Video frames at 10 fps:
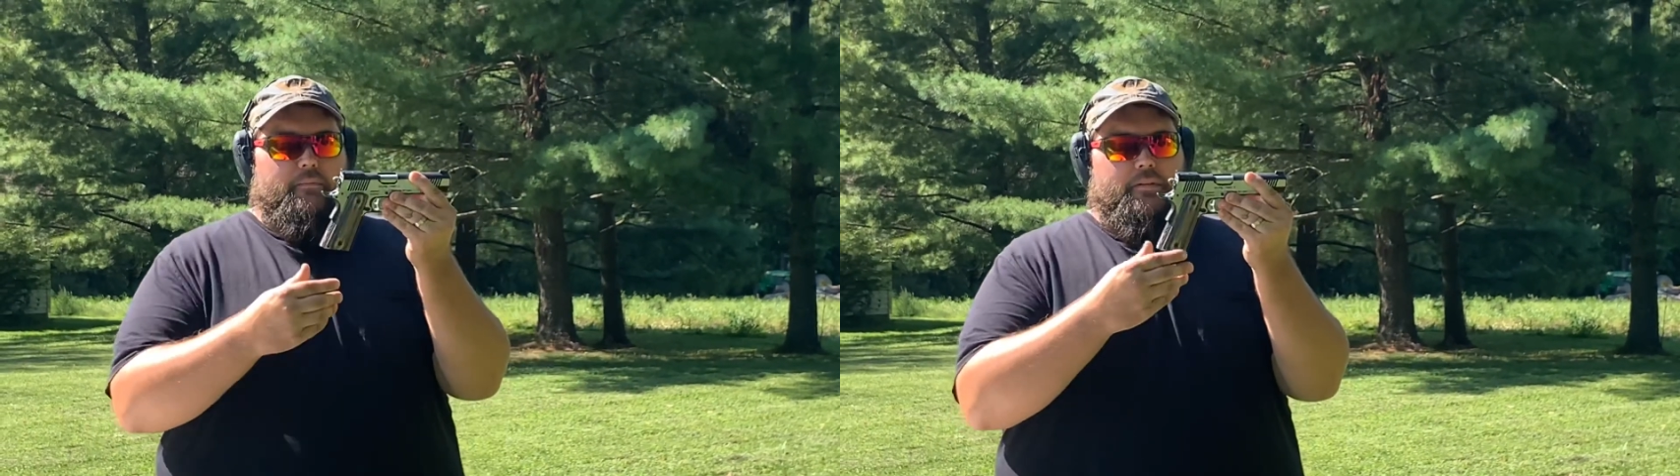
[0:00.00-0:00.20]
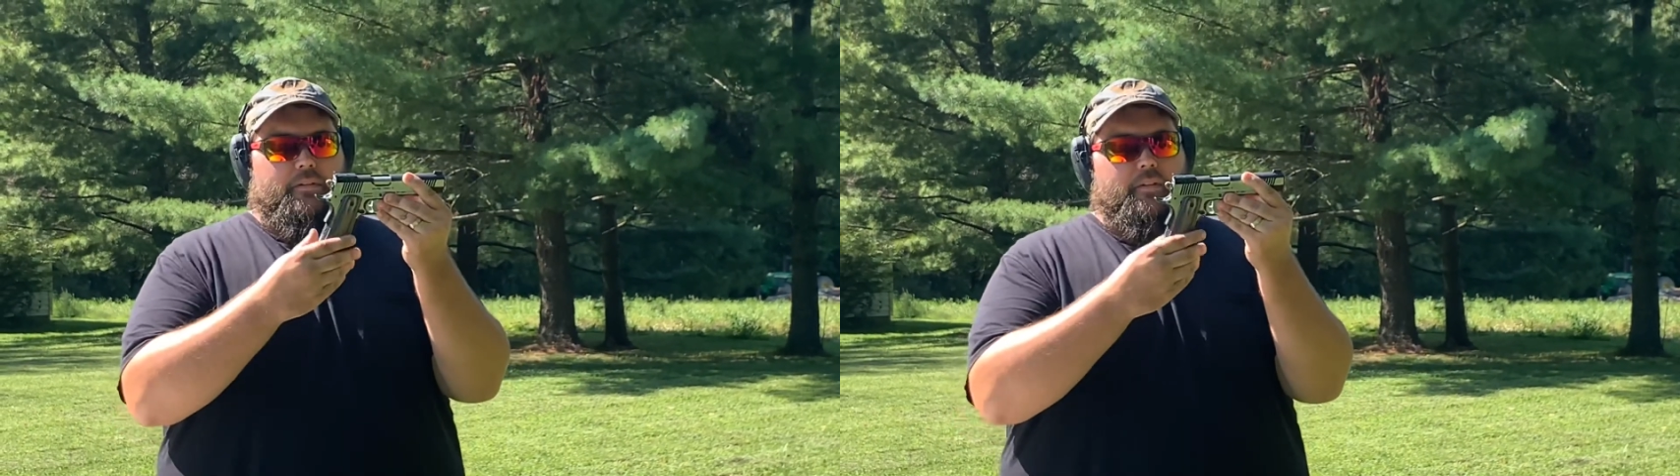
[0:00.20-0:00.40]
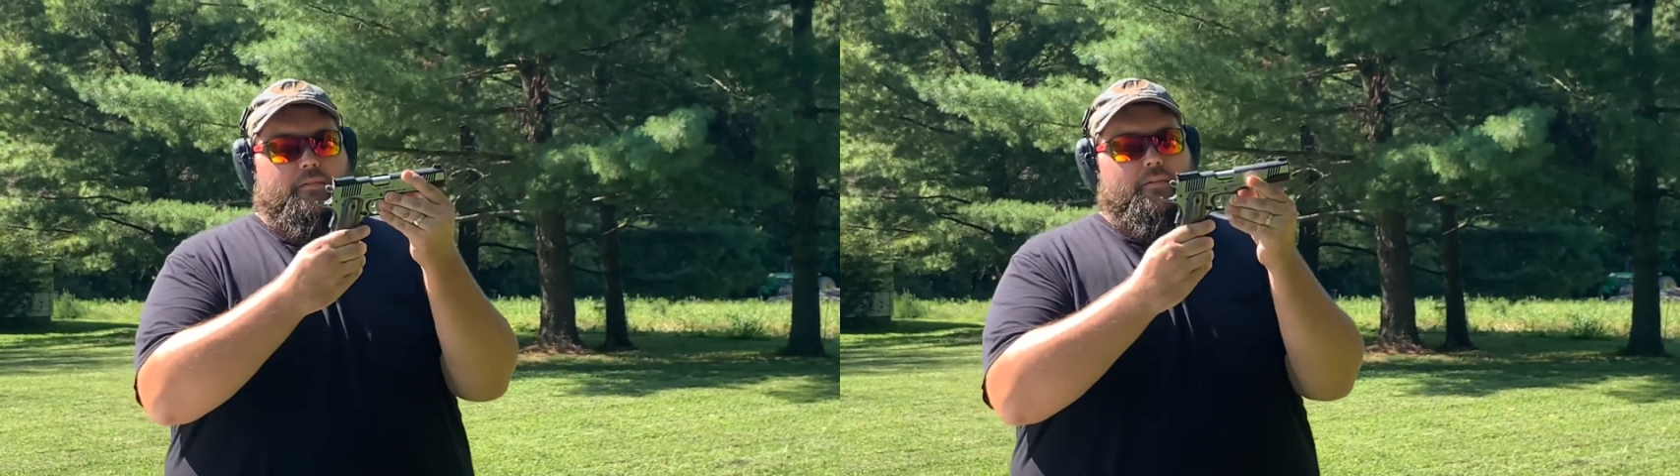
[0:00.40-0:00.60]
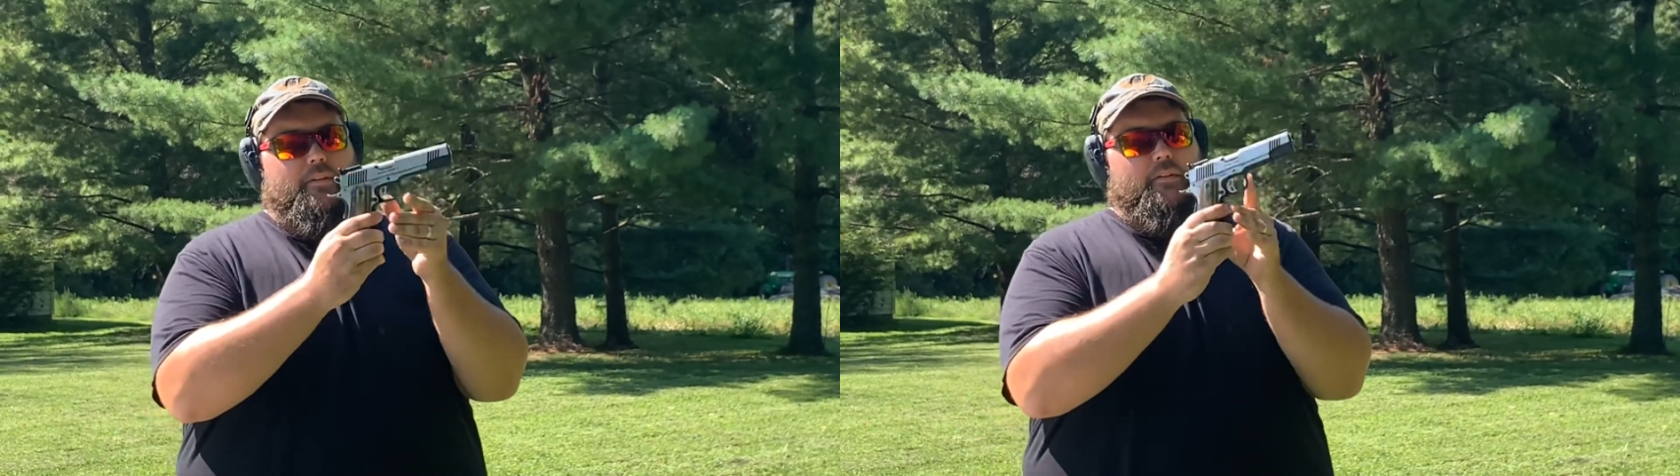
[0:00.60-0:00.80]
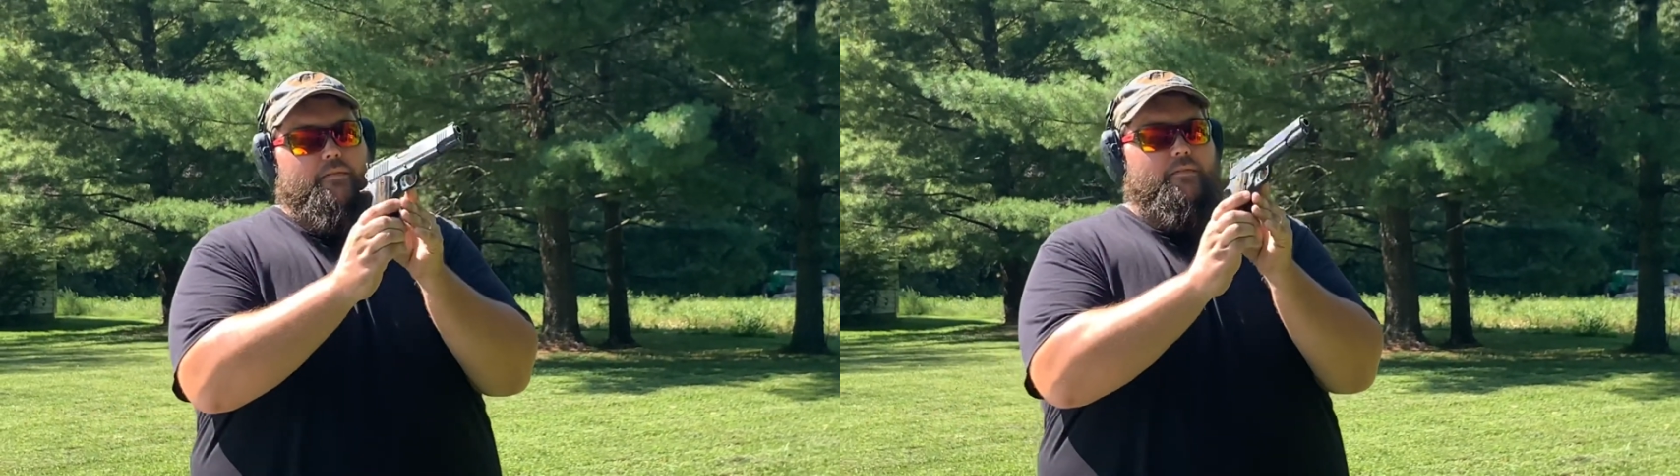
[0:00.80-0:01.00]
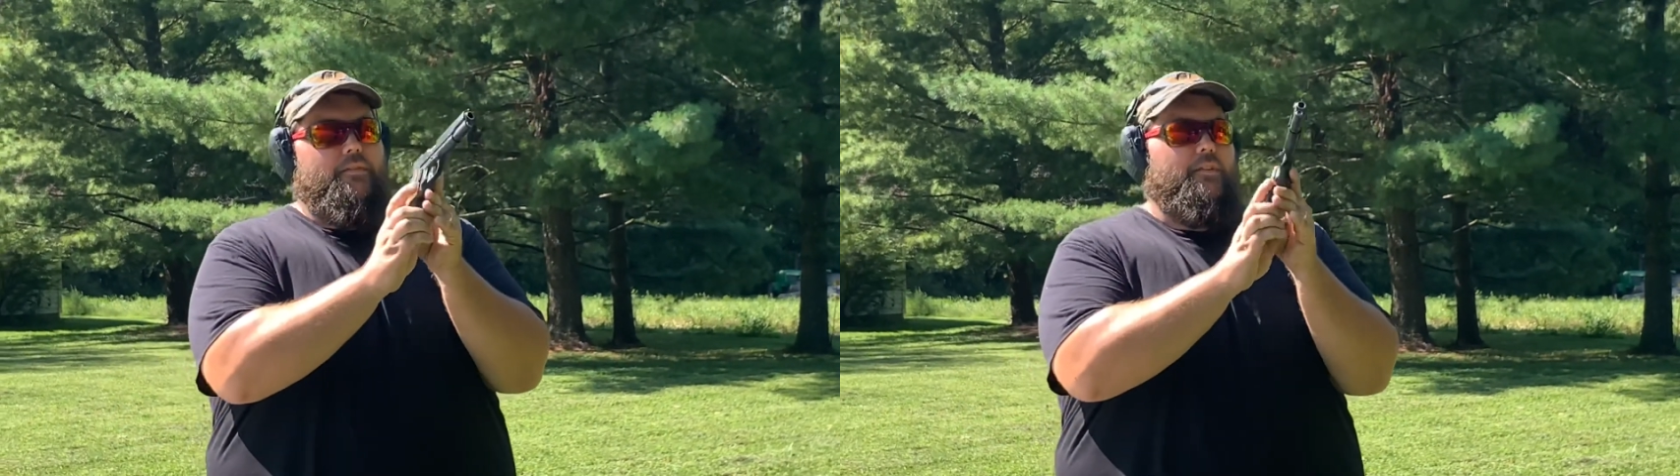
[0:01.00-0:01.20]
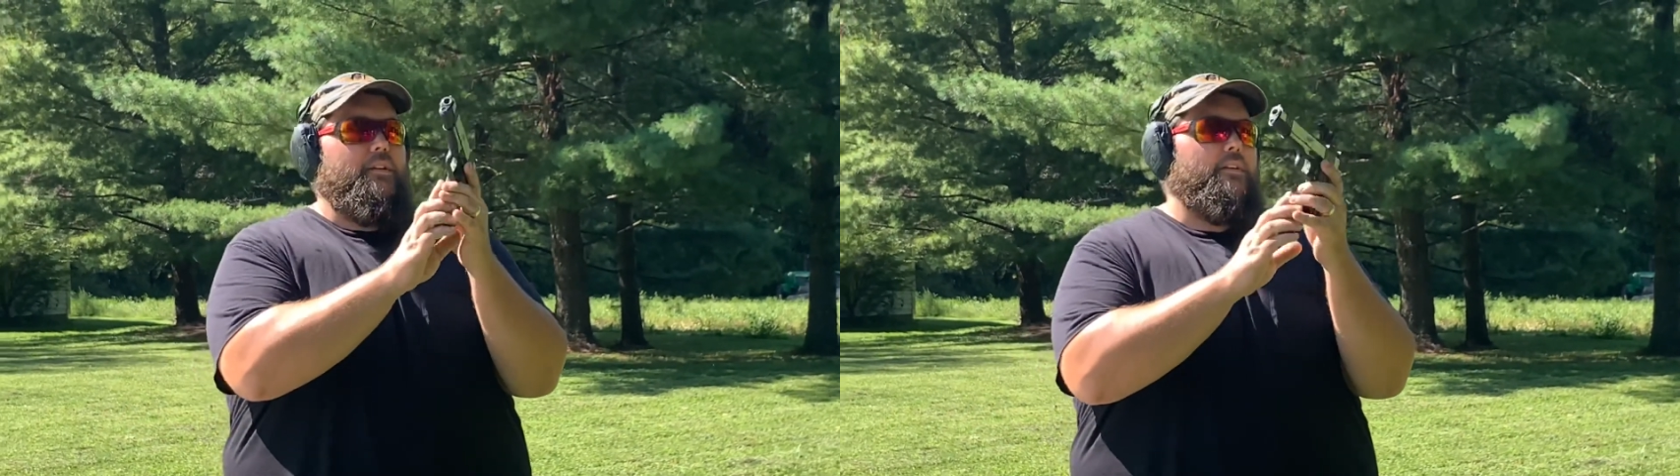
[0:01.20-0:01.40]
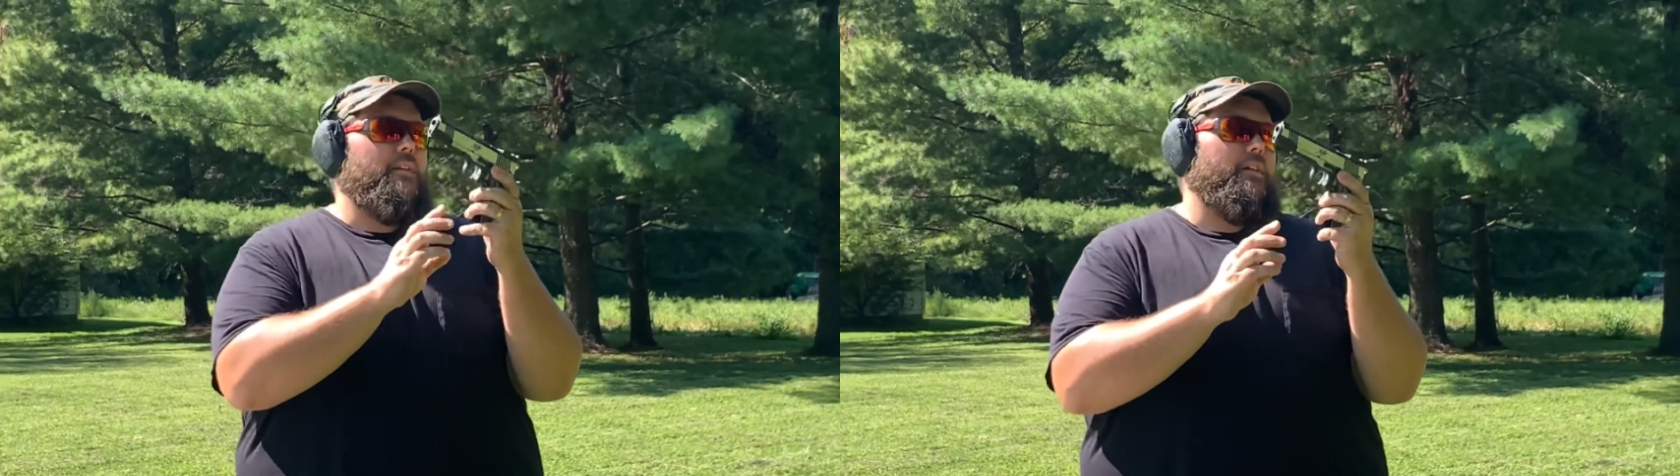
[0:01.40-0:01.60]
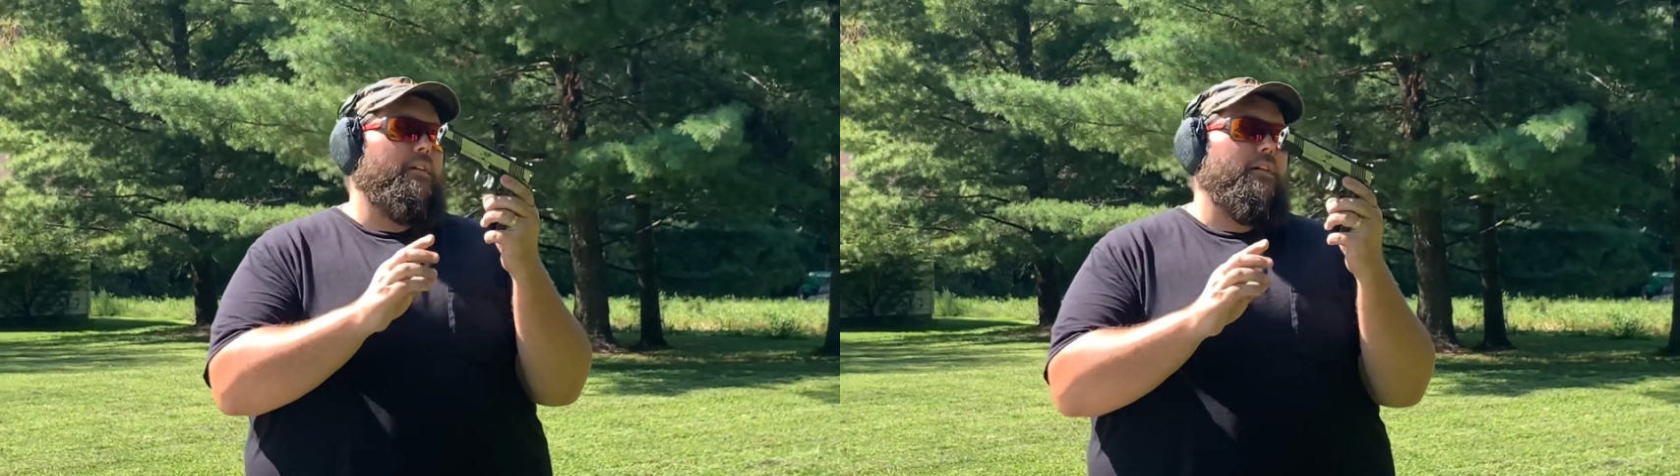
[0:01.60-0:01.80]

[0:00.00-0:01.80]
Am I missing anything? Let's see,